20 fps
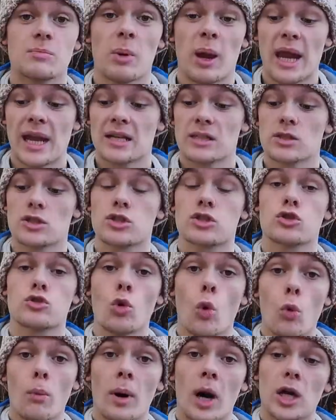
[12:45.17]
pegs
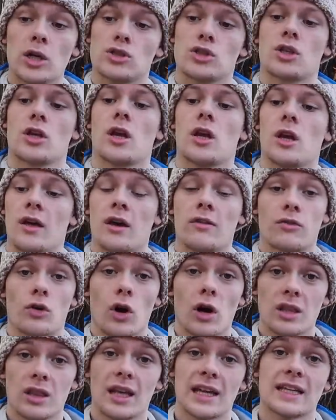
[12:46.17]
so much that I've
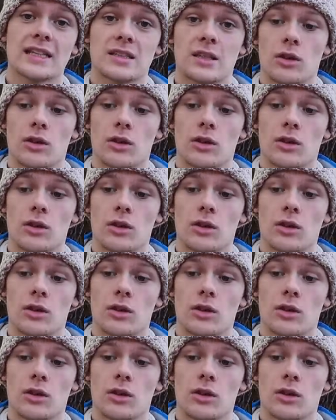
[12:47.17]
got a link